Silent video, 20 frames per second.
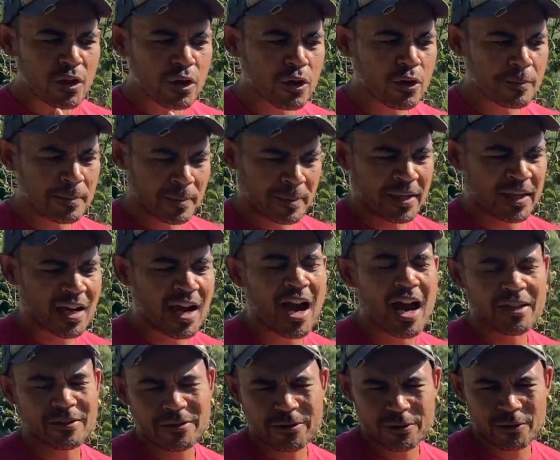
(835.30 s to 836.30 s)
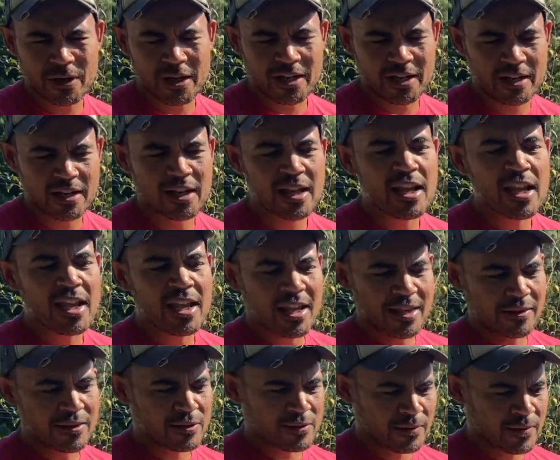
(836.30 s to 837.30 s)
could be concentrated
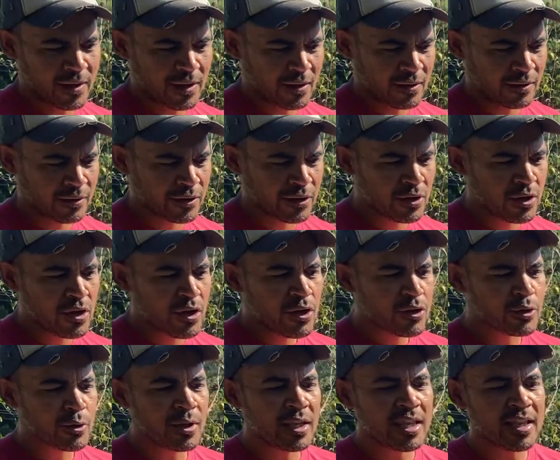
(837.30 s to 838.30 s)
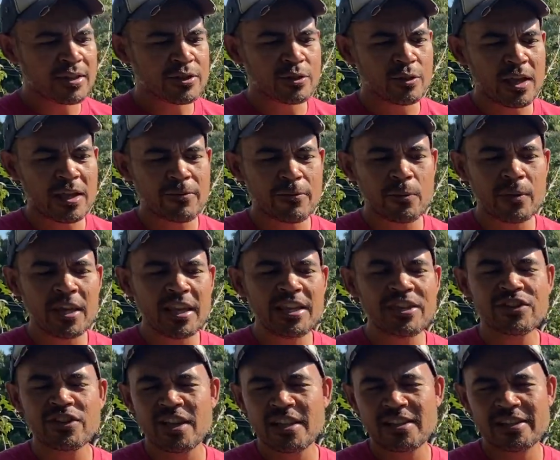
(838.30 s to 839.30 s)
in this field. So if we
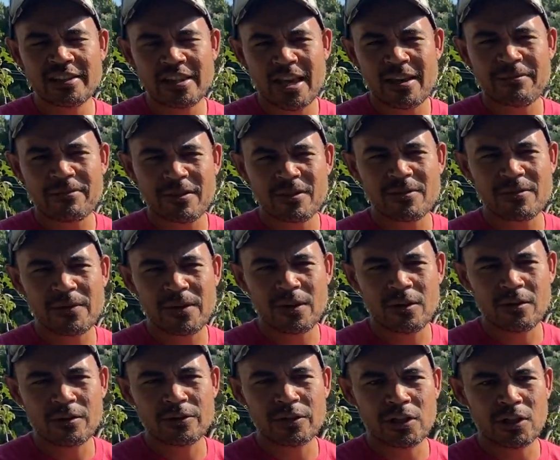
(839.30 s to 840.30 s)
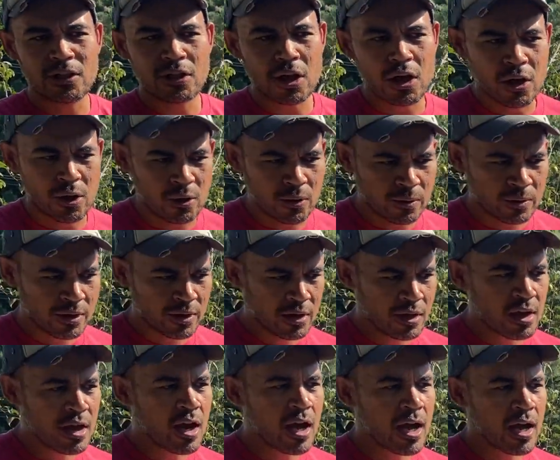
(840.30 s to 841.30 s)
just left this field alone,
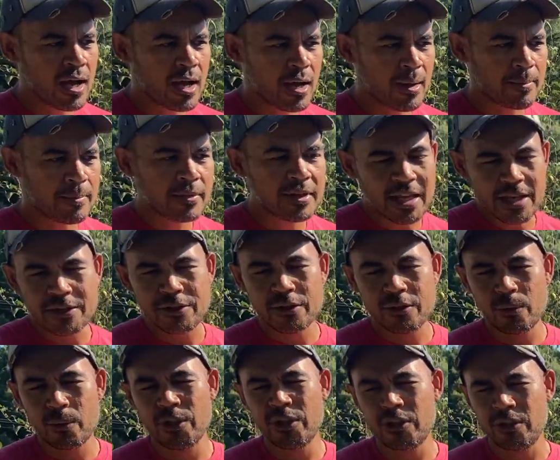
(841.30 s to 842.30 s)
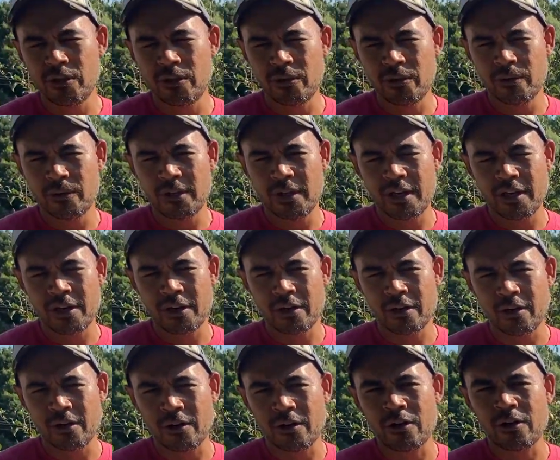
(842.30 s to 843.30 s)
nature would do
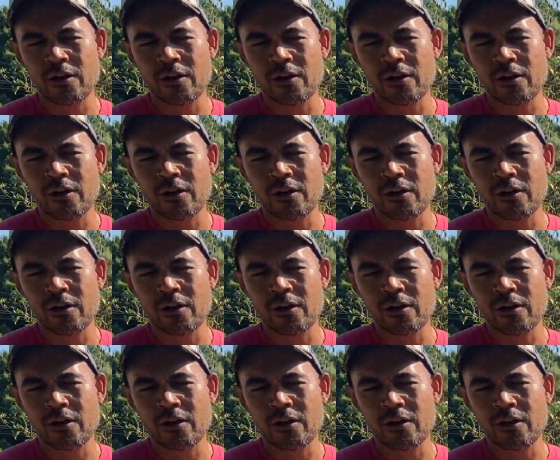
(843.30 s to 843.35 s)
her